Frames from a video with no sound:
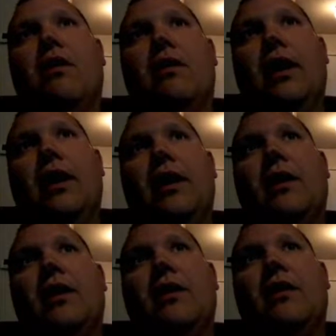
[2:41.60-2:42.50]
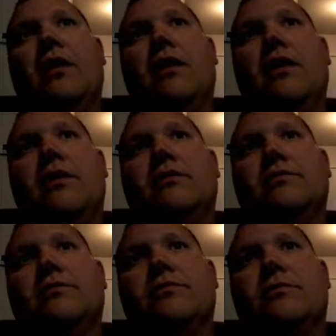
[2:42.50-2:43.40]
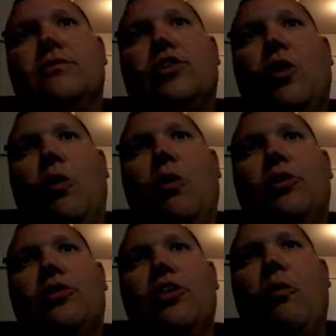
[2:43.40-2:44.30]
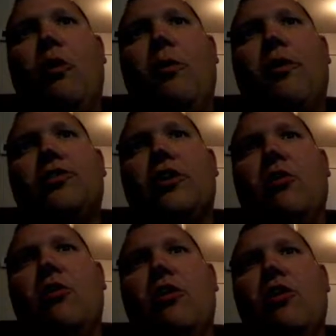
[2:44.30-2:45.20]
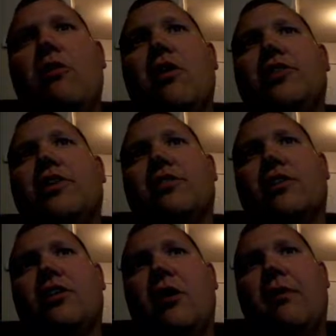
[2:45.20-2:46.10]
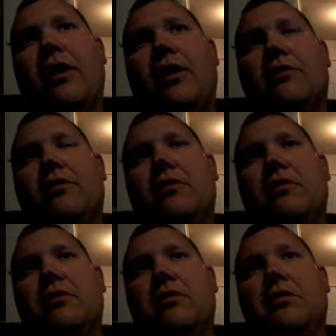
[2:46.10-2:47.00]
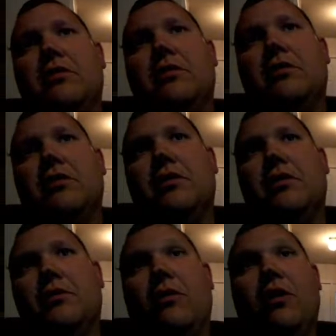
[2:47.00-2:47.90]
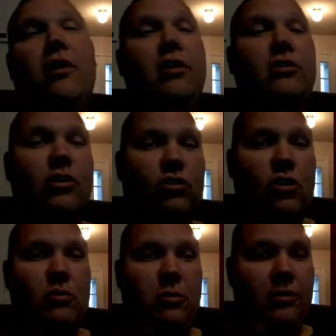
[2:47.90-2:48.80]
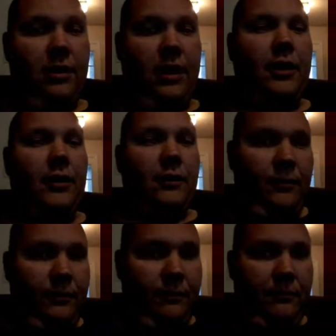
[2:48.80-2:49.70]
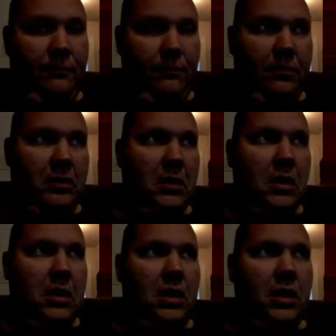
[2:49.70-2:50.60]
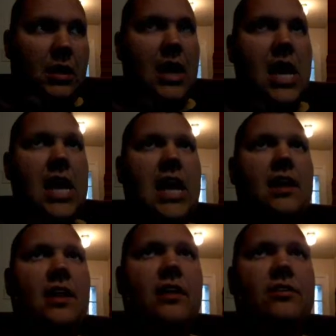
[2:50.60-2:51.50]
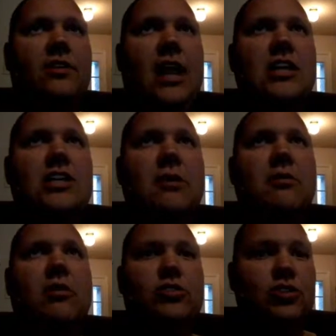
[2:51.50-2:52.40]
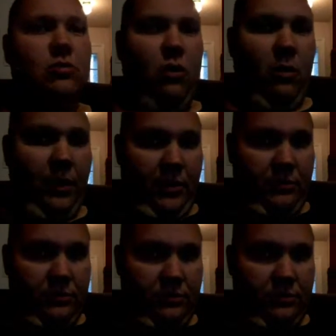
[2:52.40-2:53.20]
Okay. So what was who was Justin Carmichael? Well, he was a YouTube personality. He had a stage name called Jew Wario.